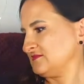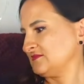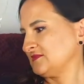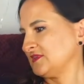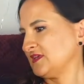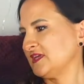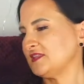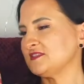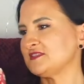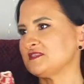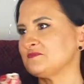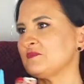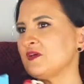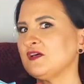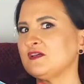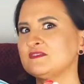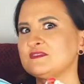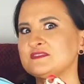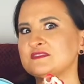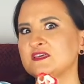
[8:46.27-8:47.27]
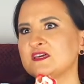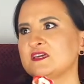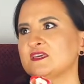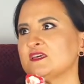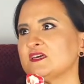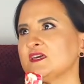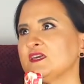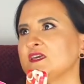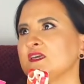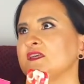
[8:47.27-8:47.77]
And smells like
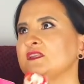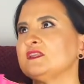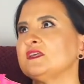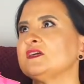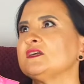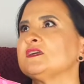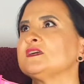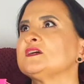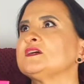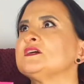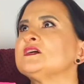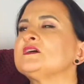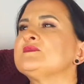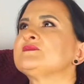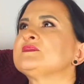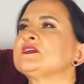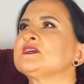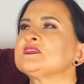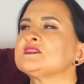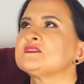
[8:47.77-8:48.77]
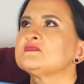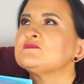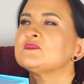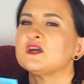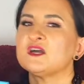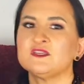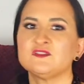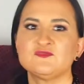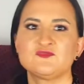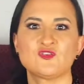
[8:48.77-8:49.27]
a
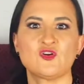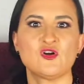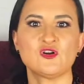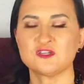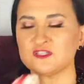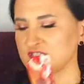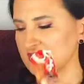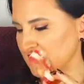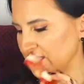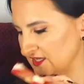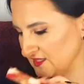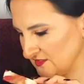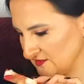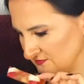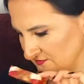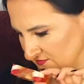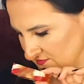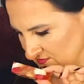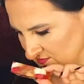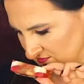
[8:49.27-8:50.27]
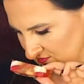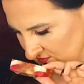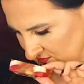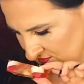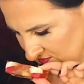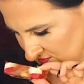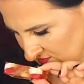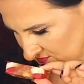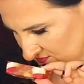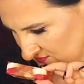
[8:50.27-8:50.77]
kind of cocktail
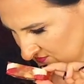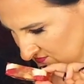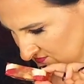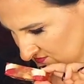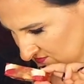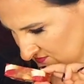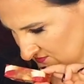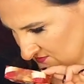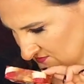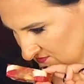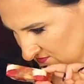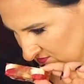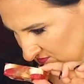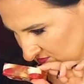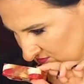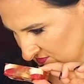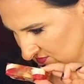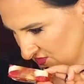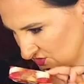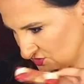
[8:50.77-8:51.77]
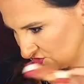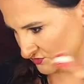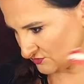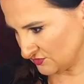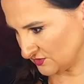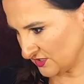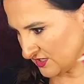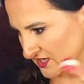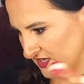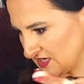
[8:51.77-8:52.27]
that you
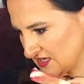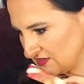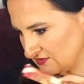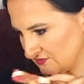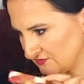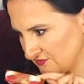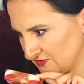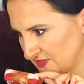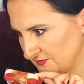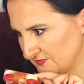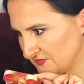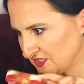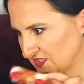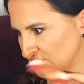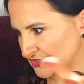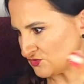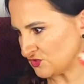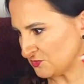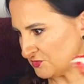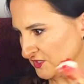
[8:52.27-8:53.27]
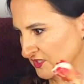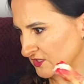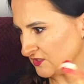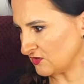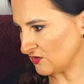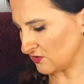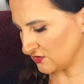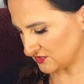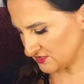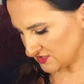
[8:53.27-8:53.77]
would have, like a tropical
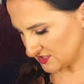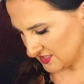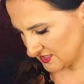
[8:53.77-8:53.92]
cocktail.